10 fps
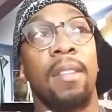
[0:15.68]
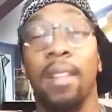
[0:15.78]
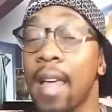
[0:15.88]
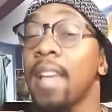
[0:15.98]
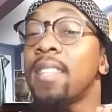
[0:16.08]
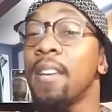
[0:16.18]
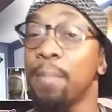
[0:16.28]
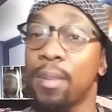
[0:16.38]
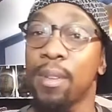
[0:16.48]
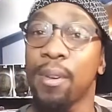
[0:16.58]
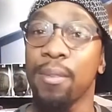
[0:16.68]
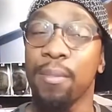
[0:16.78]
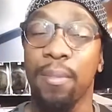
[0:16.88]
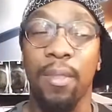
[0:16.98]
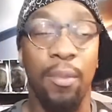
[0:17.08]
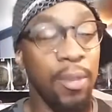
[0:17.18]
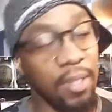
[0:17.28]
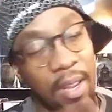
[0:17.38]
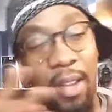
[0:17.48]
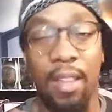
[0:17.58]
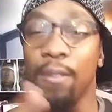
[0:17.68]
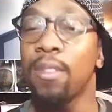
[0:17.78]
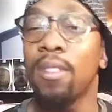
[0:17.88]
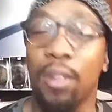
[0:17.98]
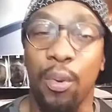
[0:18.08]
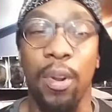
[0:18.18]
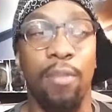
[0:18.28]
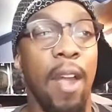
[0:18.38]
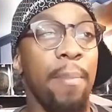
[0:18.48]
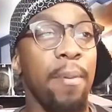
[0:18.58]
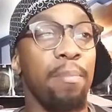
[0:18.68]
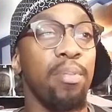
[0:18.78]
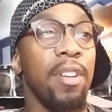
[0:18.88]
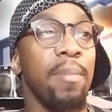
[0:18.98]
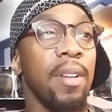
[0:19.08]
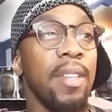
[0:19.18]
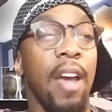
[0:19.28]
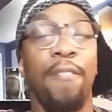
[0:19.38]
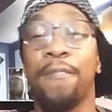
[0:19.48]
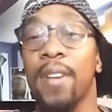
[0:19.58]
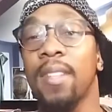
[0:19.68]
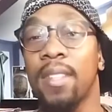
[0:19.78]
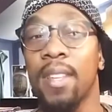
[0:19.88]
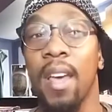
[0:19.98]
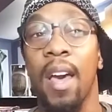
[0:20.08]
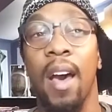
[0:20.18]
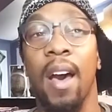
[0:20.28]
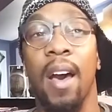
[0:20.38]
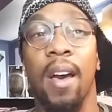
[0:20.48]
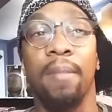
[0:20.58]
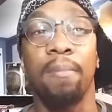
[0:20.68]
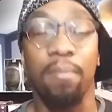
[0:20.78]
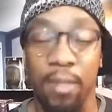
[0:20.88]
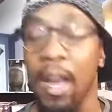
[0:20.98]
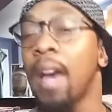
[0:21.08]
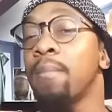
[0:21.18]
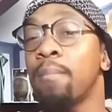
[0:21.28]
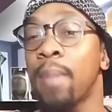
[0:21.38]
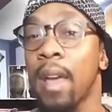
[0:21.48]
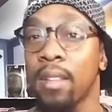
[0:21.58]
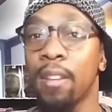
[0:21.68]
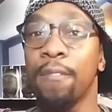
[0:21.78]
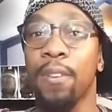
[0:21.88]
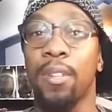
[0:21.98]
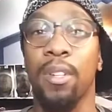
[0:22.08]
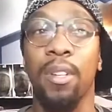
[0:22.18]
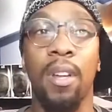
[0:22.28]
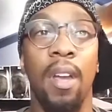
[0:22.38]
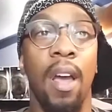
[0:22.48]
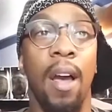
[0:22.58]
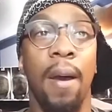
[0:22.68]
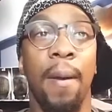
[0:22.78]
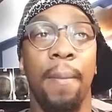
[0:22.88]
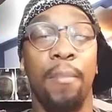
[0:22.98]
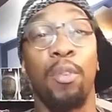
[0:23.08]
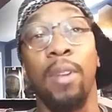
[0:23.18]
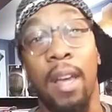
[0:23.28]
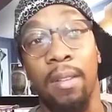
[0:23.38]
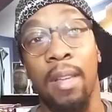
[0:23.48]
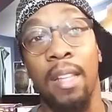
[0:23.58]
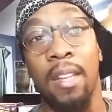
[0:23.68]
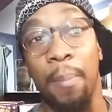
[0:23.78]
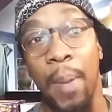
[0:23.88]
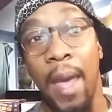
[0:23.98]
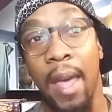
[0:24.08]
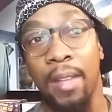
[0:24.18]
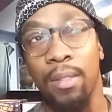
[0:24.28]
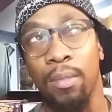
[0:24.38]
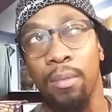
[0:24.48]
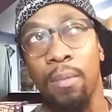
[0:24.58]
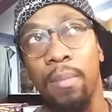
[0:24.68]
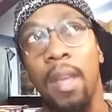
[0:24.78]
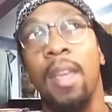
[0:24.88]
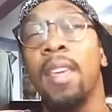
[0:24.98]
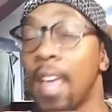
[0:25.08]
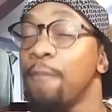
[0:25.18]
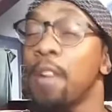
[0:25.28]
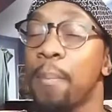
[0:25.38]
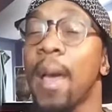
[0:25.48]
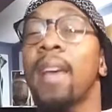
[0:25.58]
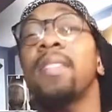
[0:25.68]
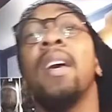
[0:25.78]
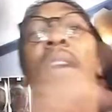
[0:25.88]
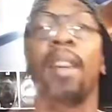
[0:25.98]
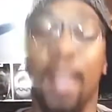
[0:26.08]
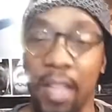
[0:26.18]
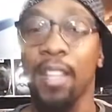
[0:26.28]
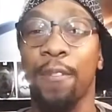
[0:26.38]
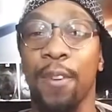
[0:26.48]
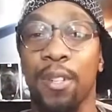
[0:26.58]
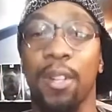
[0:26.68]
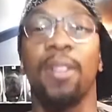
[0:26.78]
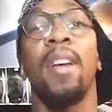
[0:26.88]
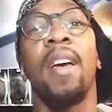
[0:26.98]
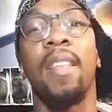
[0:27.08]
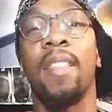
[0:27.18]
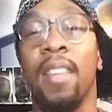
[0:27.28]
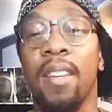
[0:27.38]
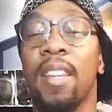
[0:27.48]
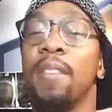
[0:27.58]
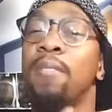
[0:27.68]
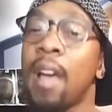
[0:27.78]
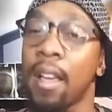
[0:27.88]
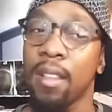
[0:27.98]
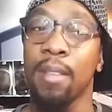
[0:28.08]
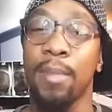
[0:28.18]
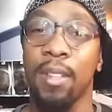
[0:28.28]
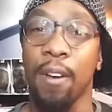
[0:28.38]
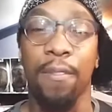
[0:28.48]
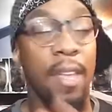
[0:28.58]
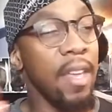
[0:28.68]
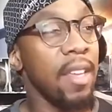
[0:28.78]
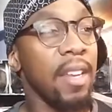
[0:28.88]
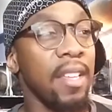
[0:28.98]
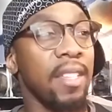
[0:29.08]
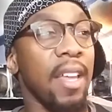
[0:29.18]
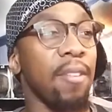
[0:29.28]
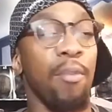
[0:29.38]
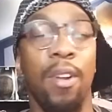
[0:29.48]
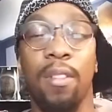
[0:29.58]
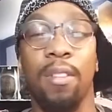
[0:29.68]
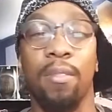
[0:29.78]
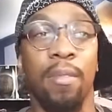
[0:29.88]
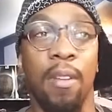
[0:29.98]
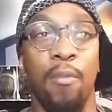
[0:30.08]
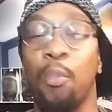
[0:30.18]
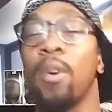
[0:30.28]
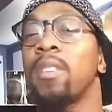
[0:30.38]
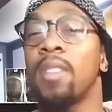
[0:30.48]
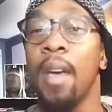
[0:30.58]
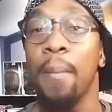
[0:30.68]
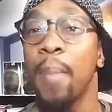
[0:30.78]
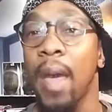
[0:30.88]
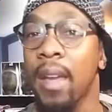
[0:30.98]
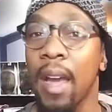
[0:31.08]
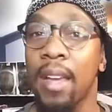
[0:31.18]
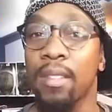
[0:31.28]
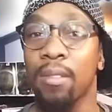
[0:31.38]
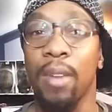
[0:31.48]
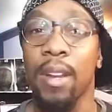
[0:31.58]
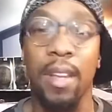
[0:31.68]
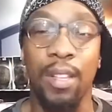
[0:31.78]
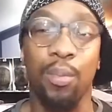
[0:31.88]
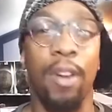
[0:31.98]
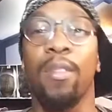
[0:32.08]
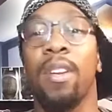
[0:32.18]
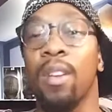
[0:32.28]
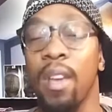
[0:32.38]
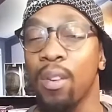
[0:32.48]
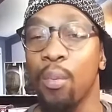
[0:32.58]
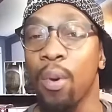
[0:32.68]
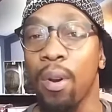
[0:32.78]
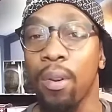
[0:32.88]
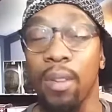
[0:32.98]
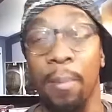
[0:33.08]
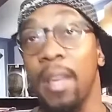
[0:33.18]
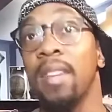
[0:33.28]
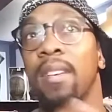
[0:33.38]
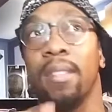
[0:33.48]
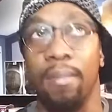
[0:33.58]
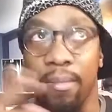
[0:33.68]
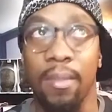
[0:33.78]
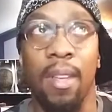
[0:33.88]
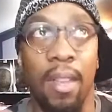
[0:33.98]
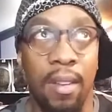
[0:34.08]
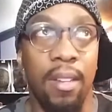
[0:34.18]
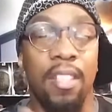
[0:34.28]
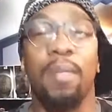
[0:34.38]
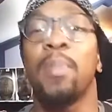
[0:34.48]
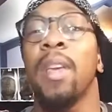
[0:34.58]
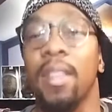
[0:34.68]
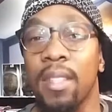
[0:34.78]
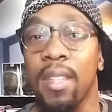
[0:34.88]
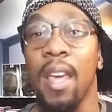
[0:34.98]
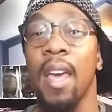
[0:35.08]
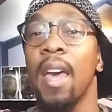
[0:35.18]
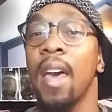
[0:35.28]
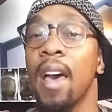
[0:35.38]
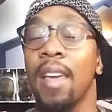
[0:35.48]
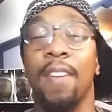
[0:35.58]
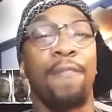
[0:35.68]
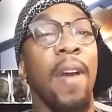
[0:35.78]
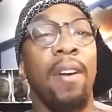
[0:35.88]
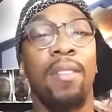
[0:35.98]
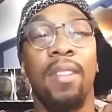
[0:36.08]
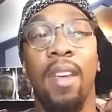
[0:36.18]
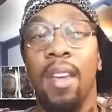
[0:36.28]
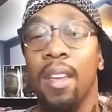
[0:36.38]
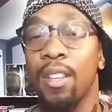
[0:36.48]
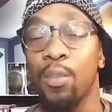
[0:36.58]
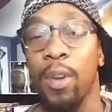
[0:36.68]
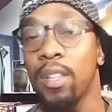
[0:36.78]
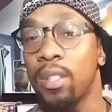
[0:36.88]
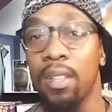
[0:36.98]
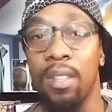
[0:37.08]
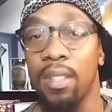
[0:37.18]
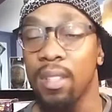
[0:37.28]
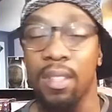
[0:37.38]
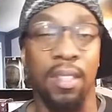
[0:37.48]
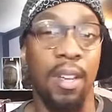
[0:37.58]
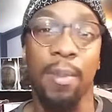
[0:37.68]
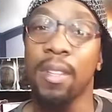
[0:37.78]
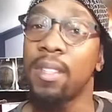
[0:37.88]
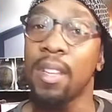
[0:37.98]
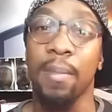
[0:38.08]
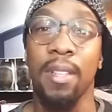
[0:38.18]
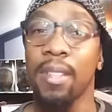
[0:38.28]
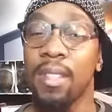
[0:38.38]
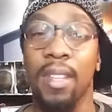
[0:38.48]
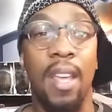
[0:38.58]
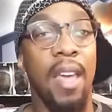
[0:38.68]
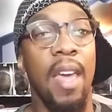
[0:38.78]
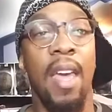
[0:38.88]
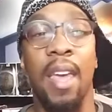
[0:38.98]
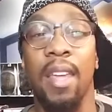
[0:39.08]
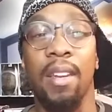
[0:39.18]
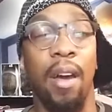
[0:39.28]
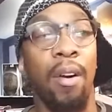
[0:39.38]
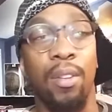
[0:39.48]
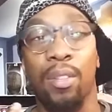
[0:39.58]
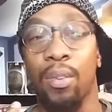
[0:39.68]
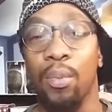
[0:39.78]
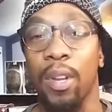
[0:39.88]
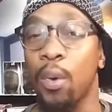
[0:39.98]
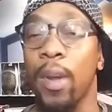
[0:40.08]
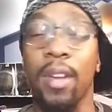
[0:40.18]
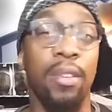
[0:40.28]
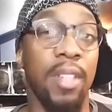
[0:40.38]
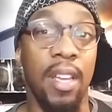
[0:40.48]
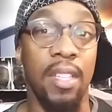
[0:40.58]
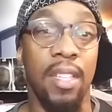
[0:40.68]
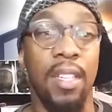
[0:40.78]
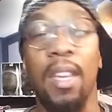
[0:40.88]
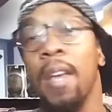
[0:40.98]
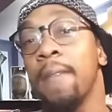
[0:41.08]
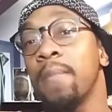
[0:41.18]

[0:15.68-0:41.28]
The last episode, which I'll give you a little quick wrap-up, pretty much how Fitz got back to the future. Well, got to the past. Nope. He came from the past, got to the future, then he got himself in as like one of the worst bad guys or renegades, whatever, in the world. In the space. He found his way to Gemma Simmons and also with Quake or Daisy.